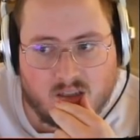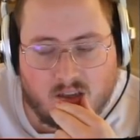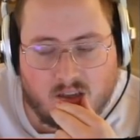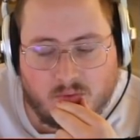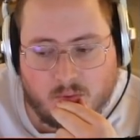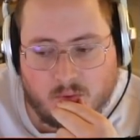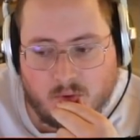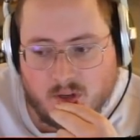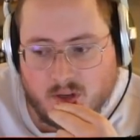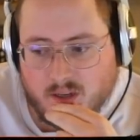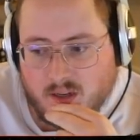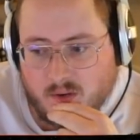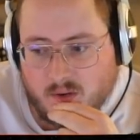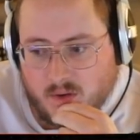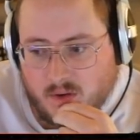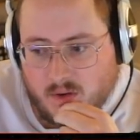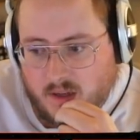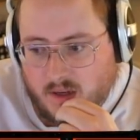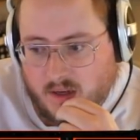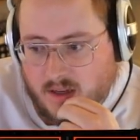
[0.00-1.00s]
tough one
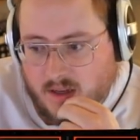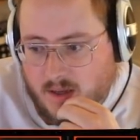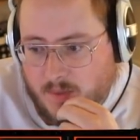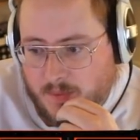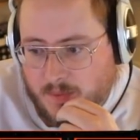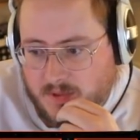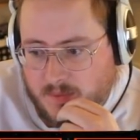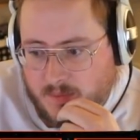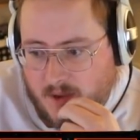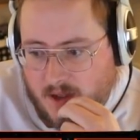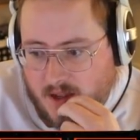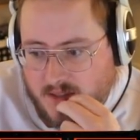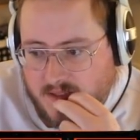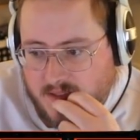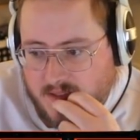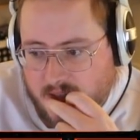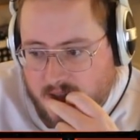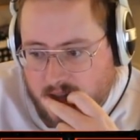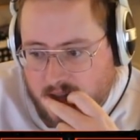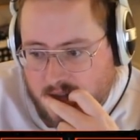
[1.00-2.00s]
in a couple
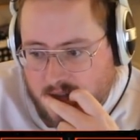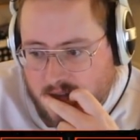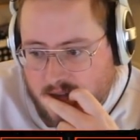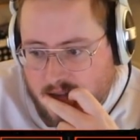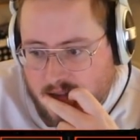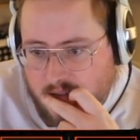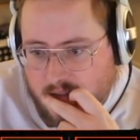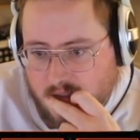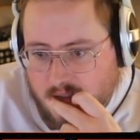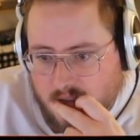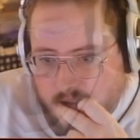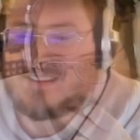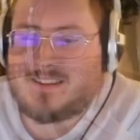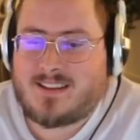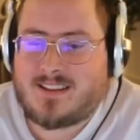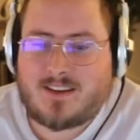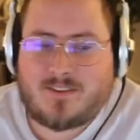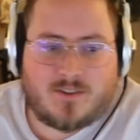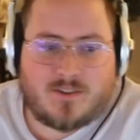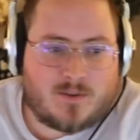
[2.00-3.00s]
spots here.
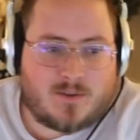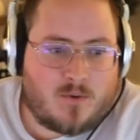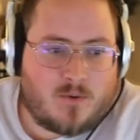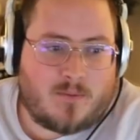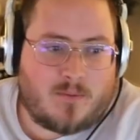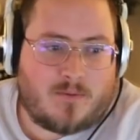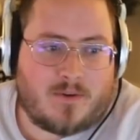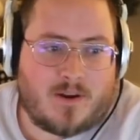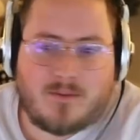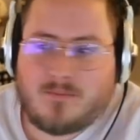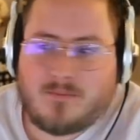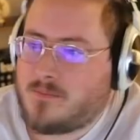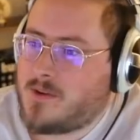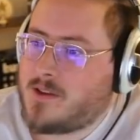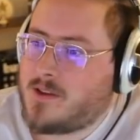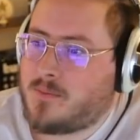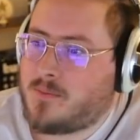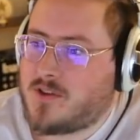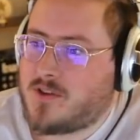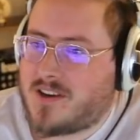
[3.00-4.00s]
Thanks for your support, my friend.
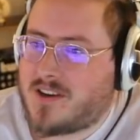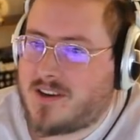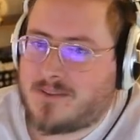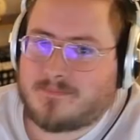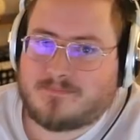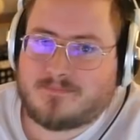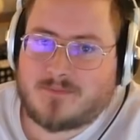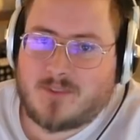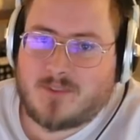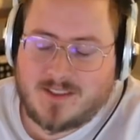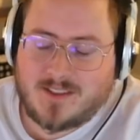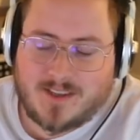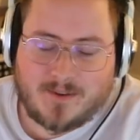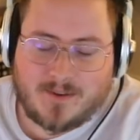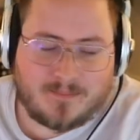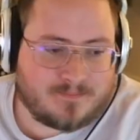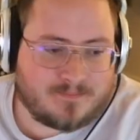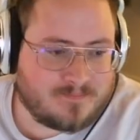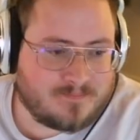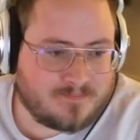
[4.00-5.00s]
Really appreciate it. Hearts
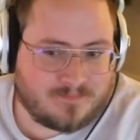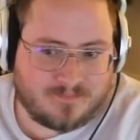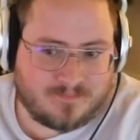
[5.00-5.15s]
up.